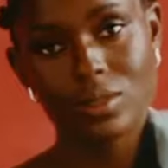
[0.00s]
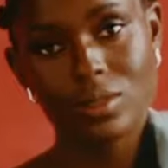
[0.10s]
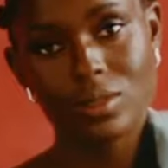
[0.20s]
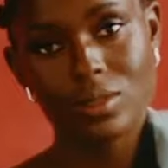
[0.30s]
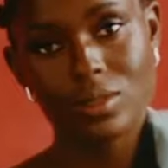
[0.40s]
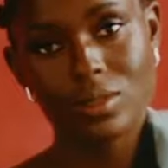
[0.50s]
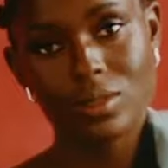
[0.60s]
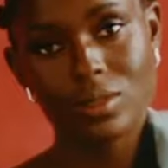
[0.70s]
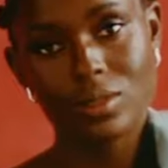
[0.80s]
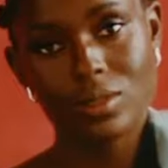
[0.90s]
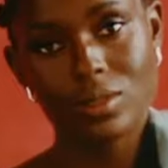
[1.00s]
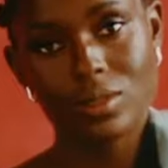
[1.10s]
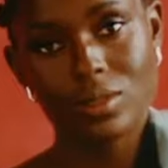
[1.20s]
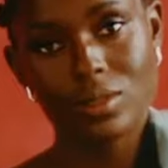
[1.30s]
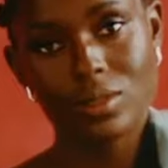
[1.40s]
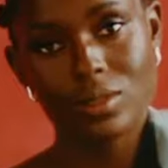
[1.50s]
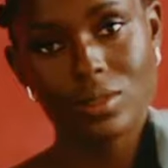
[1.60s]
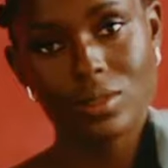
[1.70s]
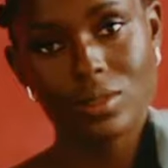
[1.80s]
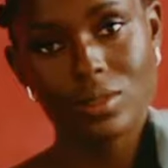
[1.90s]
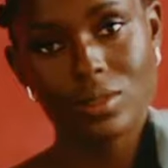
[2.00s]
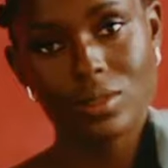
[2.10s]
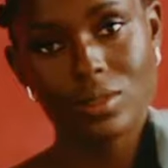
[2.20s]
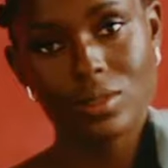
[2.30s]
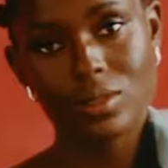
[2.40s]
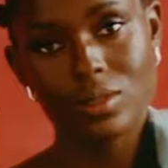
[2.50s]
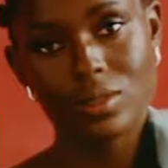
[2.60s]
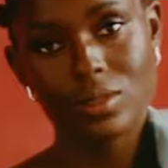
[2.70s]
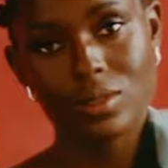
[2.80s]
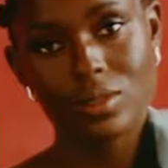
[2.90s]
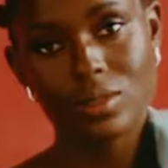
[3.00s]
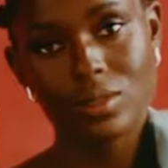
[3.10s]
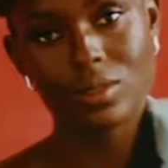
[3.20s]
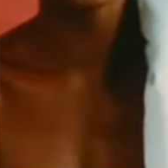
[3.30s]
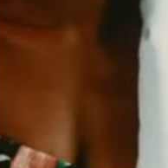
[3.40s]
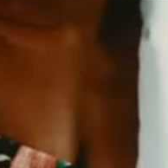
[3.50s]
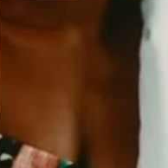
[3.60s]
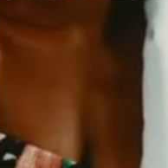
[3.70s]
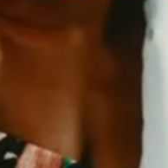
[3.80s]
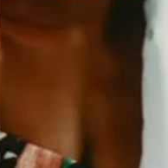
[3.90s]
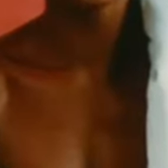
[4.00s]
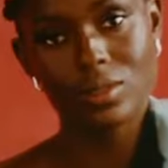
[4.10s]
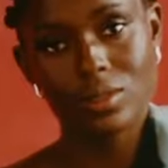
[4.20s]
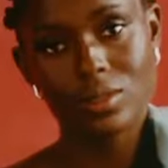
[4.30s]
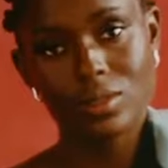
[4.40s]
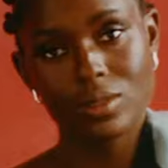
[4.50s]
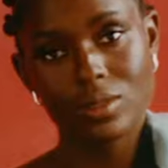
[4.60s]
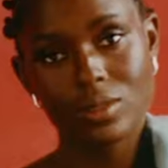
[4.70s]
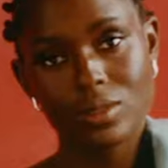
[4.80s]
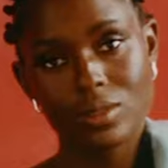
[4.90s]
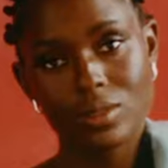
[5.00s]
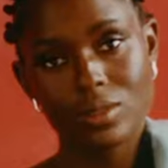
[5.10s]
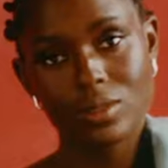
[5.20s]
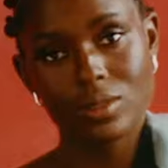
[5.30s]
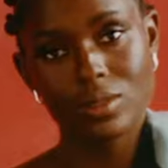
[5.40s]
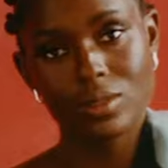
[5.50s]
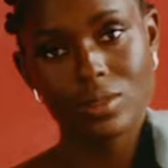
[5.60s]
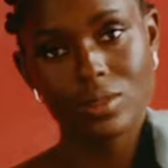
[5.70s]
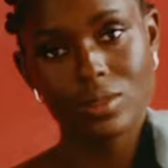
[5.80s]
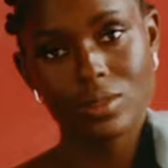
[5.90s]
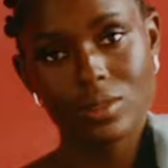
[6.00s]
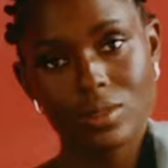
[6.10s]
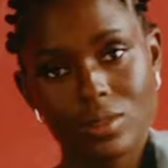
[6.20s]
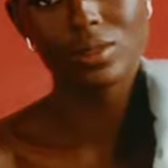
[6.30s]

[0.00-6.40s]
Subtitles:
No words are spoken by the person on screen.